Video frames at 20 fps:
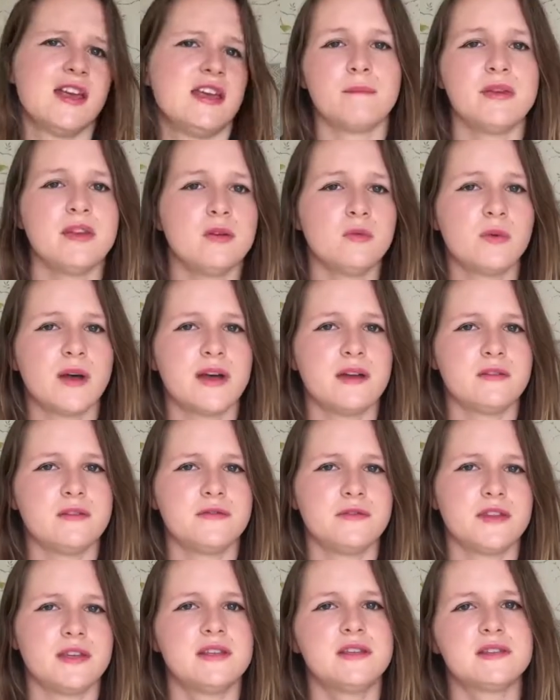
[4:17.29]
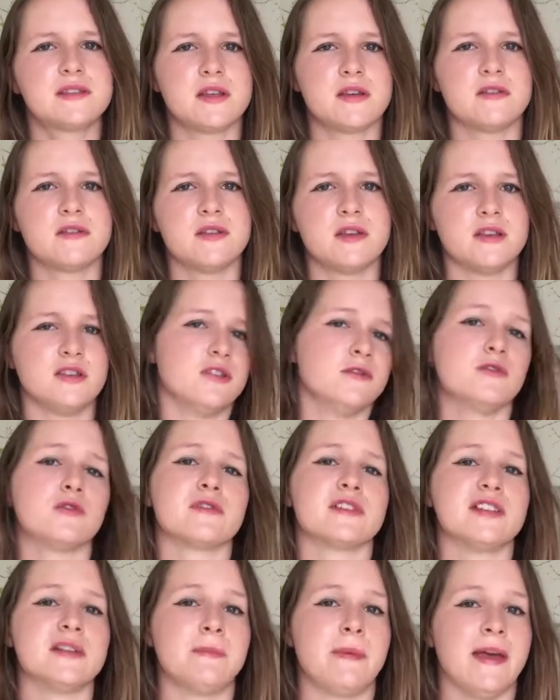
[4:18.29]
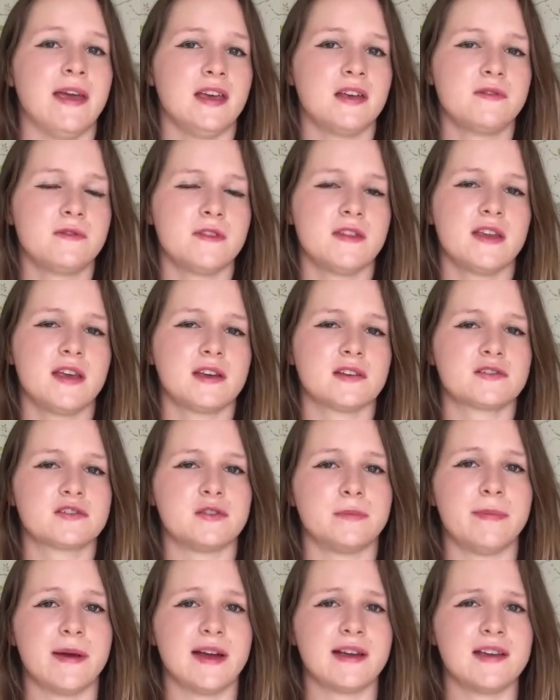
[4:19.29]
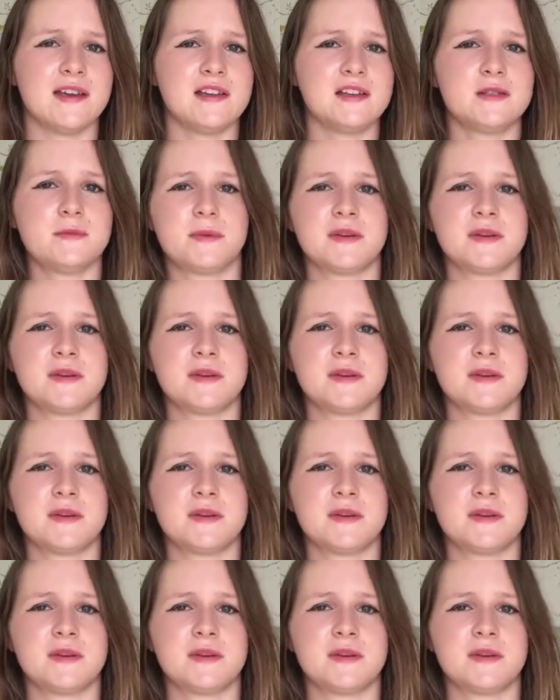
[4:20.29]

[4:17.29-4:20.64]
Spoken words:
Be aware of this so that you've already paid for the extra baggage,